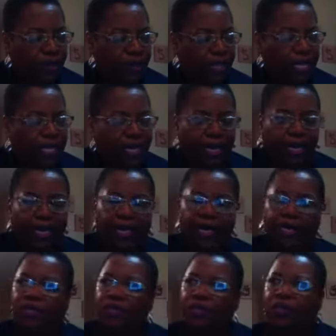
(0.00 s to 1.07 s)
that they
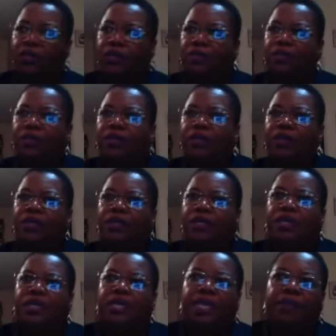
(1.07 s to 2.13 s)
need to do
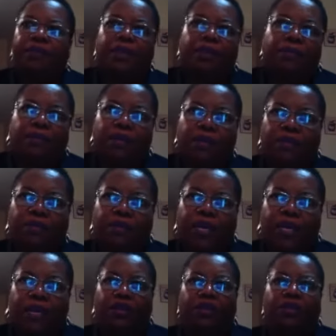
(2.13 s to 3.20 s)
to keep them
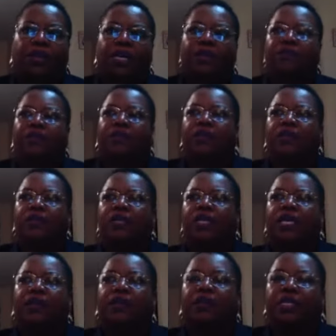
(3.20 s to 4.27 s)
motivated. You have to
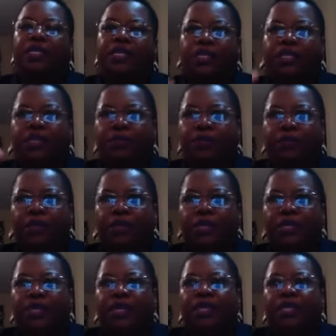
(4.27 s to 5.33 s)
learn how to
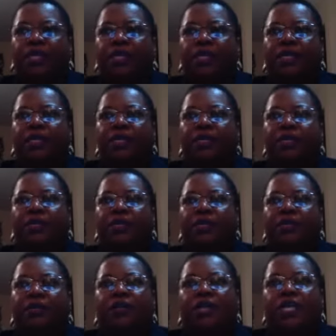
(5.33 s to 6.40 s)

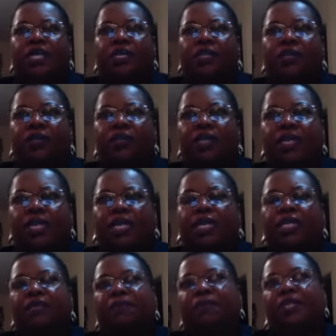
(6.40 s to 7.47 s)
not only
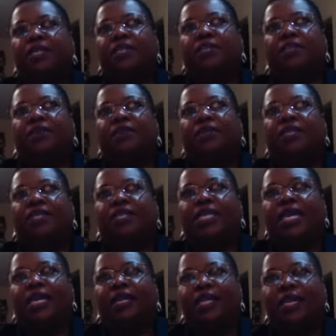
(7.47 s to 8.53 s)
internalize, but to
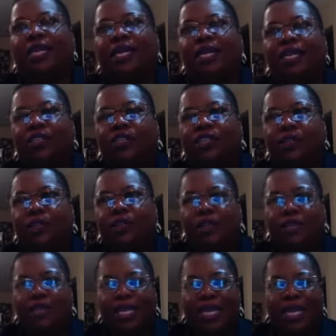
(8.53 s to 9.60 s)
take that
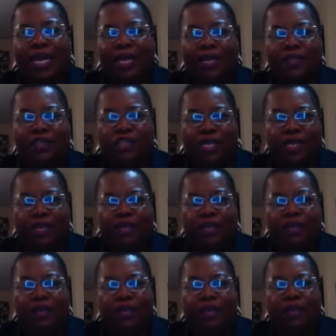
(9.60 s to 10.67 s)
internal energy
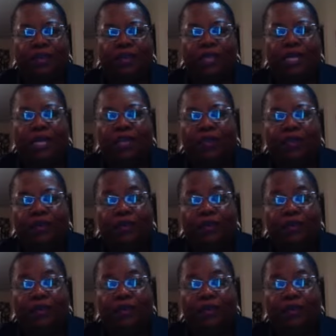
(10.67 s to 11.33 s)
that